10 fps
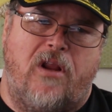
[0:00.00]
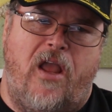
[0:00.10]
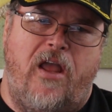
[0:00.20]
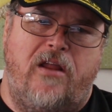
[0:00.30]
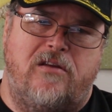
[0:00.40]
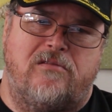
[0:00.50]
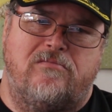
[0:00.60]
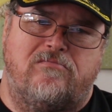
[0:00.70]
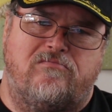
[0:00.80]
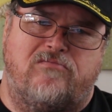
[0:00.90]
And
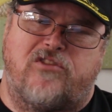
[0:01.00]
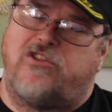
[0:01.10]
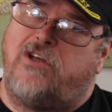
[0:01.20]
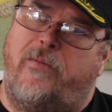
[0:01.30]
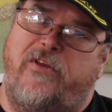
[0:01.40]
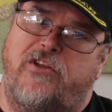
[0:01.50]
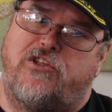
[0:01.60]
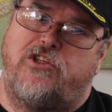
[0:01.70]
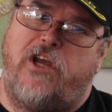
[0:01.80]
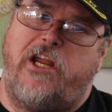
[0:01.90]
coming
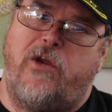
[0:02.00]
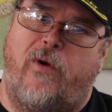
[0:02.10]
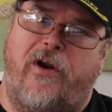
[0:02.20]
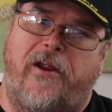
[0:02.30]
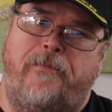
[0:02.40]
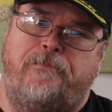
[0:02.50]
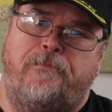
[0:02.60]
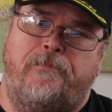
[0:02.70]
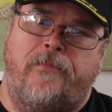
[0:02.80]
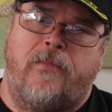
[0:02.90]
this January,
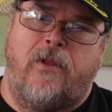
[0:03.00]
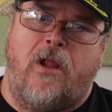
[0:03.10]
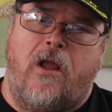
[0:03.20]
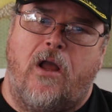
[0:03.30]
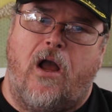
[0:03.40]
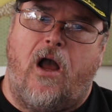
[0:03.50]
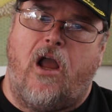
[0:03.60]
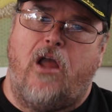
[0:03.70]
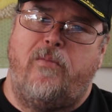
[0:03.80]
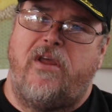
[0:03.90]

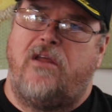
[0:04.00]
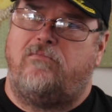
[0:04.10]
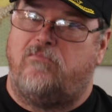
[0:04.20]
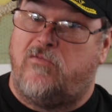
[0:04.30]
I'm going to be